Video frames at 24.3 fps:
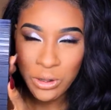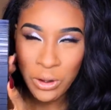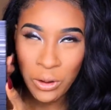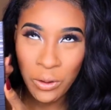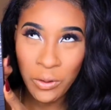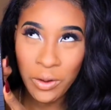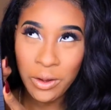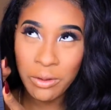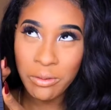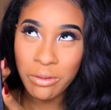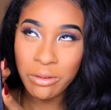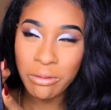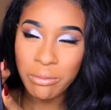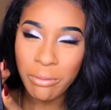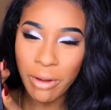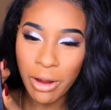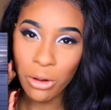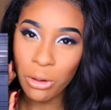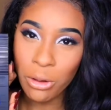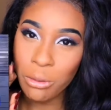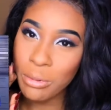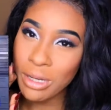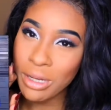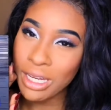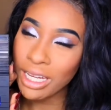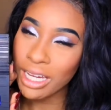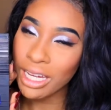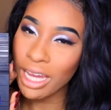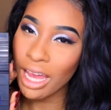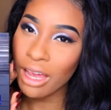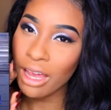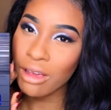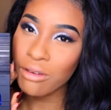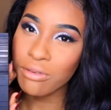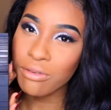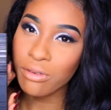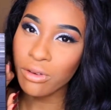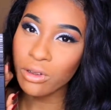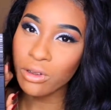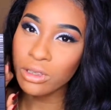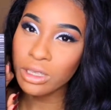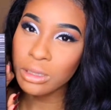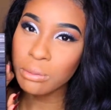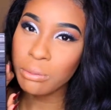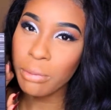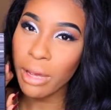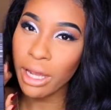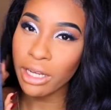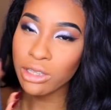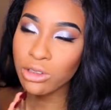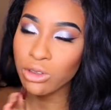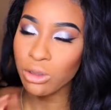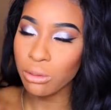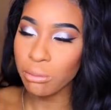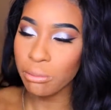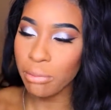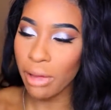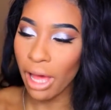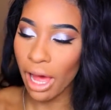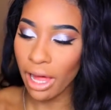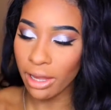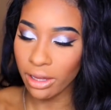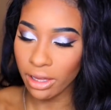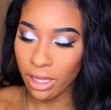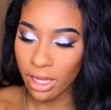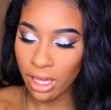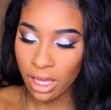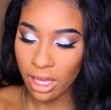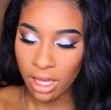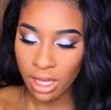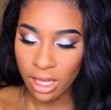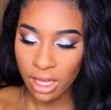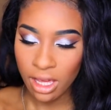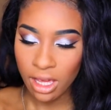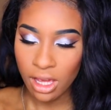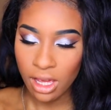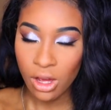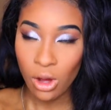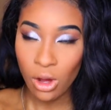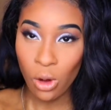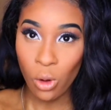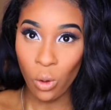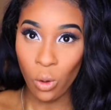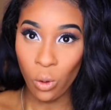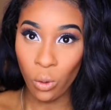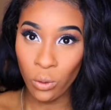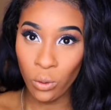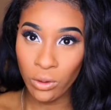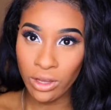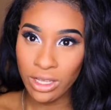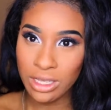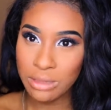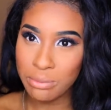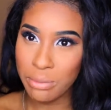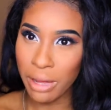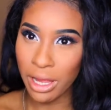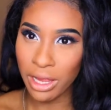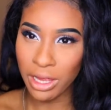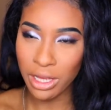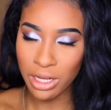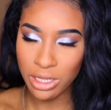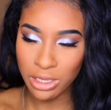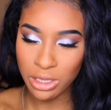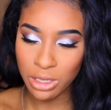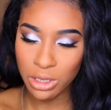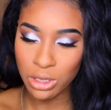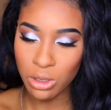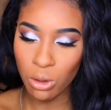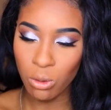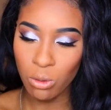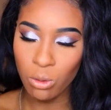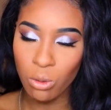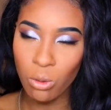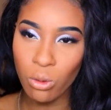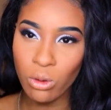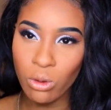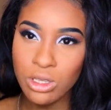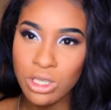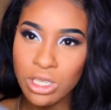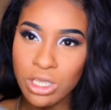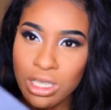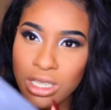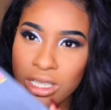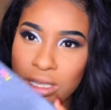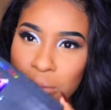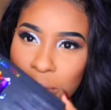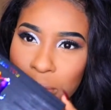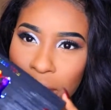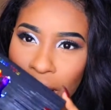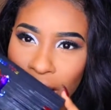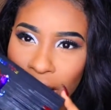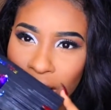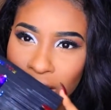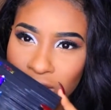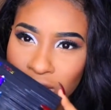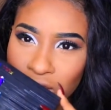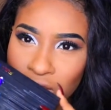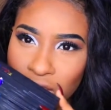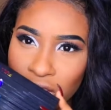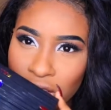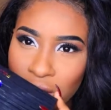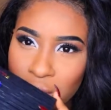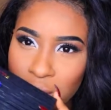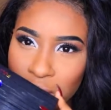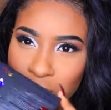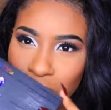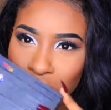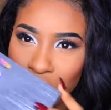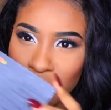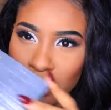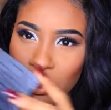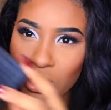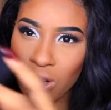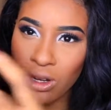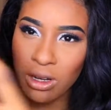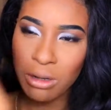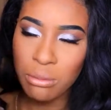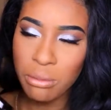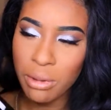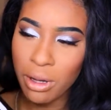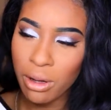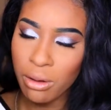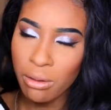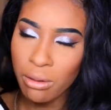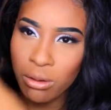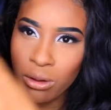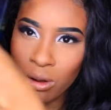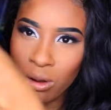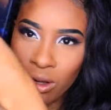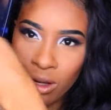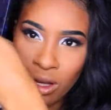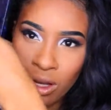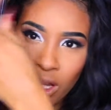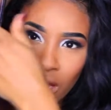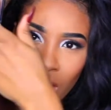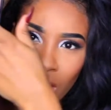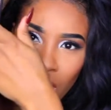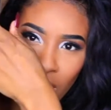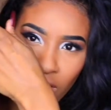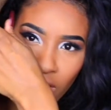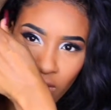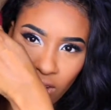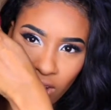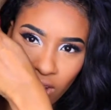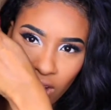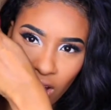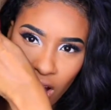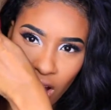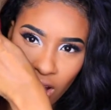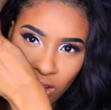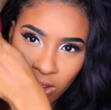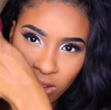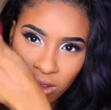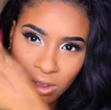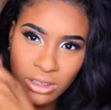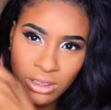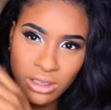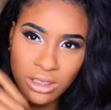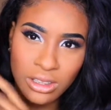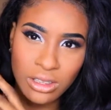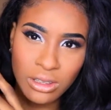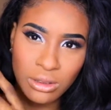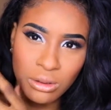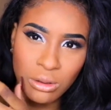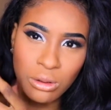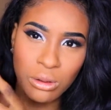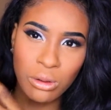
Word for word: go in with my Urban Decay Full Spectrum palette. Ooh, this palette is so gorgeous. The packaging, can we just talk about? And the colors.